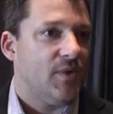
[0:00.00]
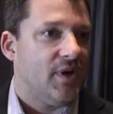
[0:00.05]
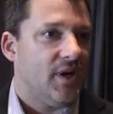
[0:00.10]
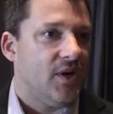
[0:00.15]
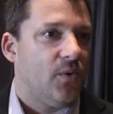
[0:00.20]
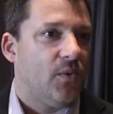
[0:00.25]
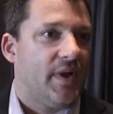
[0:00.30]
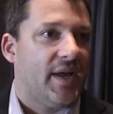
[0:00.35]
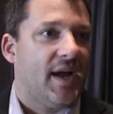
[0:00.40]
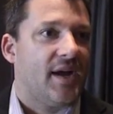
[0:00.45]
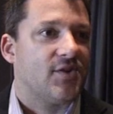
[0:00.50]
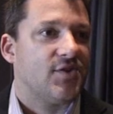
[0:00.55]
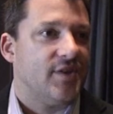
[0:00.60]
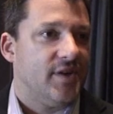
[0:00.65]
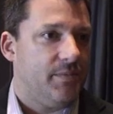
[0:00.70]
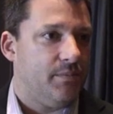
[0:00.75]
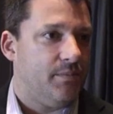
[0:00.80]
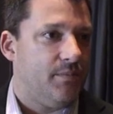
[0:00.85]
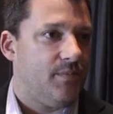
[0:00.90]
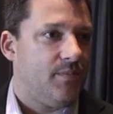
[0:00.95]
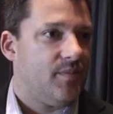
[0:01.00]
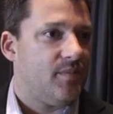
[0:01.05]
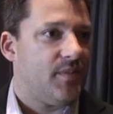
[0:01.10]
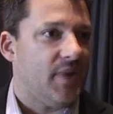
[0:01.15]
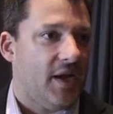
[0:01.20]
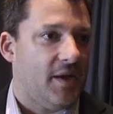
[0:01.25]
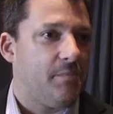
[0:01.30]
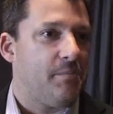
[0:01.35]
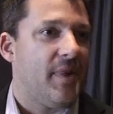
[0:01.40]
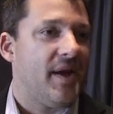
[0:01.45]
Well, we actually
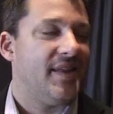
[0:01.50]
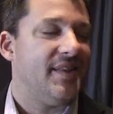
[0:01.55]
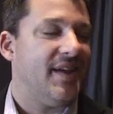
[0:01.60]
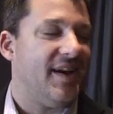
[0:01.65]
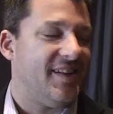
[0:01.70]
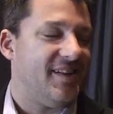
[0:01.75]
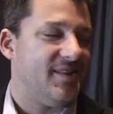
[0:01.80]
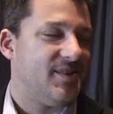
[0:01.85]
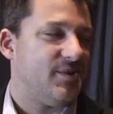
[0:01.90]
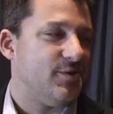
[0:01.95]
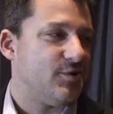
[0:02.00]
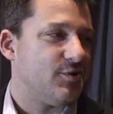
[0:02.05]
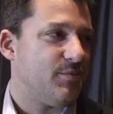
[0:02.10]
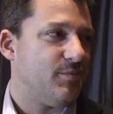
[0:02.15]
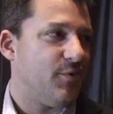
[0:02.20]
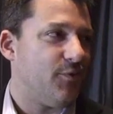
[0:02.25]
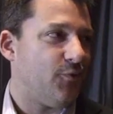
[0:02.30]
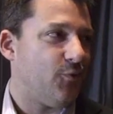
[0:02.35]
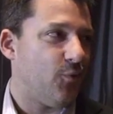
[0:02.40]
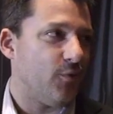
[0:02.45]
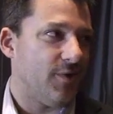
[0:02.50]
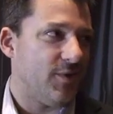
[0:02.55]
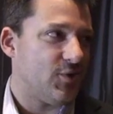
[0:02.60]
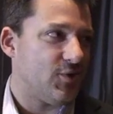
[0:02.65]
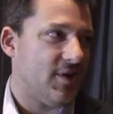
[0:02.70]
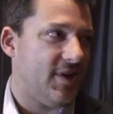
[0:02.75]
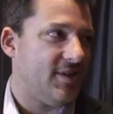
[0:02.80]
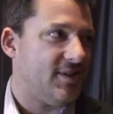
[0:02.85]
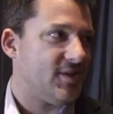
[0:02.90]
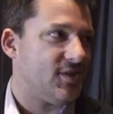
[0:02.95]
had made that decision before the
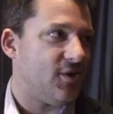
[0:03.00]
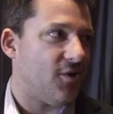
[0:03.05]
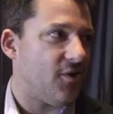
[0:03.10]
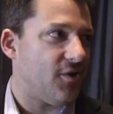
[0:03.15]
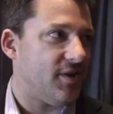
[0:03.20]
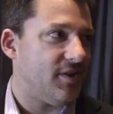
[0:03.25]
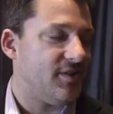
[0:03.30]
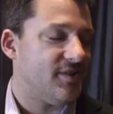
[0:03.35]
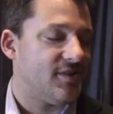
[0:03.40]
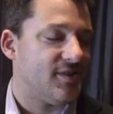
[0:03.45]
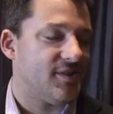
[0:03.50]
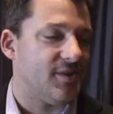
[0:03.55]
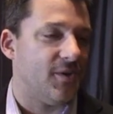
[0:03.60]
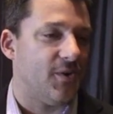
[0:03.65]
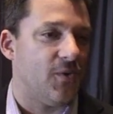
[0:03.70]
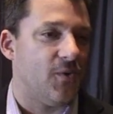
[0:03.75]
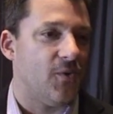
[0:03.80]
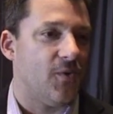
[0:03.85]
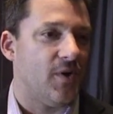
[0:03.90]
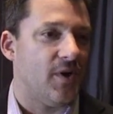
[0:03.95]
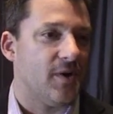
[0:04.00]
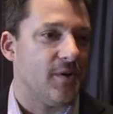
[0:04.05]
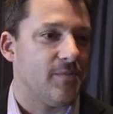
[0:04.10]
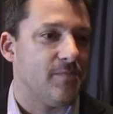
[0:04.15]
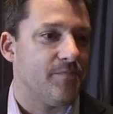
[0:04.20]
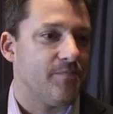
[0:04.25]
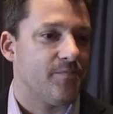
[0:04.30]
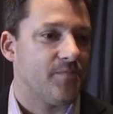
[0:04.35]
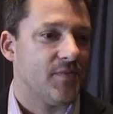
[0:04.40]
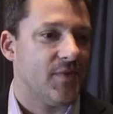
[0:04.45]
chase started. Okay. So,
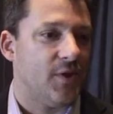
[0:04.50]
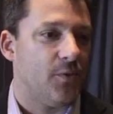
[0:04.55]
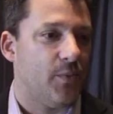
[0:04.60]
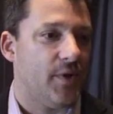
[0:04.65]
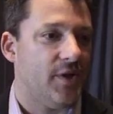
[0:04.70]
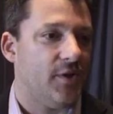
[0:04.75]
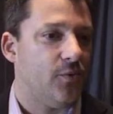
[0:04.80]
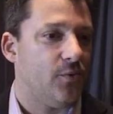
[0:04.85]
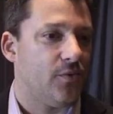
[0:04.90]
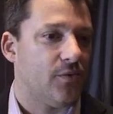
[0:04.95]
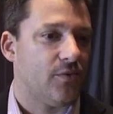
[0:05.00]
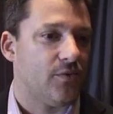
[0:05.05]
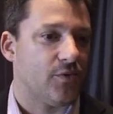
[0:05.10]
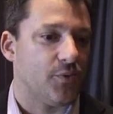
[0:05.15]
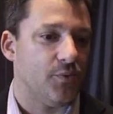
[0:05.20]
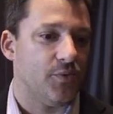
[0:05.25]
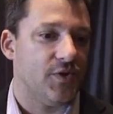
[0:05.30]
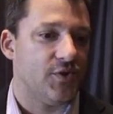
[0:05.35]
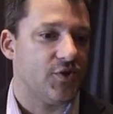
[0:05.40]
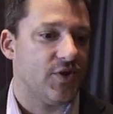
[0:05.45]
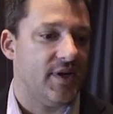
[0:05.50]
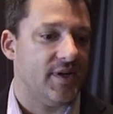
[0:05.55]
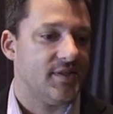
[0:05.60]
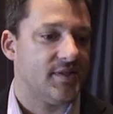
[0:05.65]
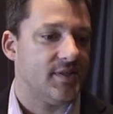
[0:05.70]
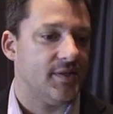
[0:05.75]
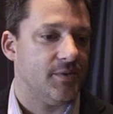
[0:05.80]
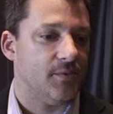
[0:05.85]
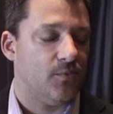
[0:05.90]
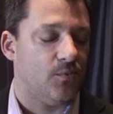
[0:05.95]
we knew through the
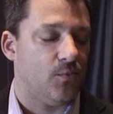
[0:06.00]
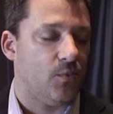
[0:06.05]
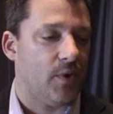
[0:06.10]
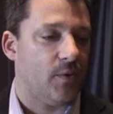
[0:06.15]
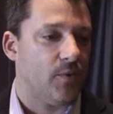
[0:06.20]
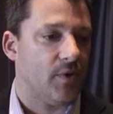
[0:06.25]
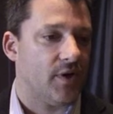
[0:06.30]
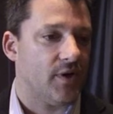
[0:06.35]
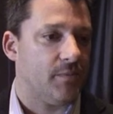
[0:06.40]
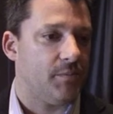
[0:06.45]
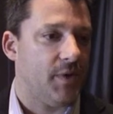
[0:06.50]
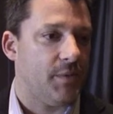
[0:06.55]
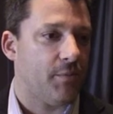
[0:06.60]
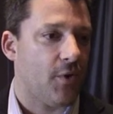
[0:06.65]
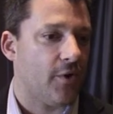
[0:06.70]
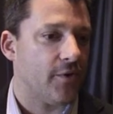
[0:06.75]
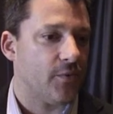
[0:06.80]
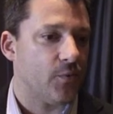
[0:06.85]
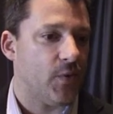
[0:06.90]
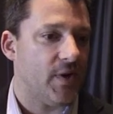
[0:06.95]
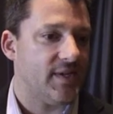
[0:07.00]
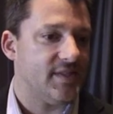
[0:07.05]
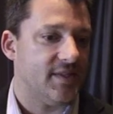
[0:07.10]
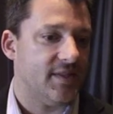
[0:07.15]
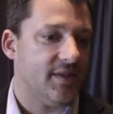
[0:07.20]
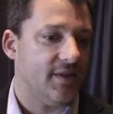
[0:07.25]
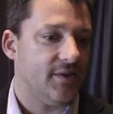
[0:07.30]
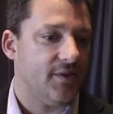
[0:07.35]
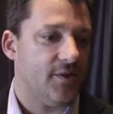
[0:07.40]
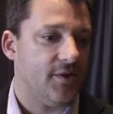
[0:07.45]
chase that we were going to be parting ways
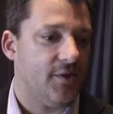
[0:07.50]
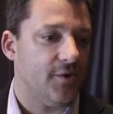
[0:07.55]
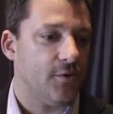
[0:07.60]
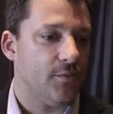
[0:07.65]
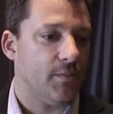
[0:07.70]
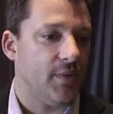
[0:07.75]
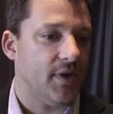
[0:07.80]
at the end of the year.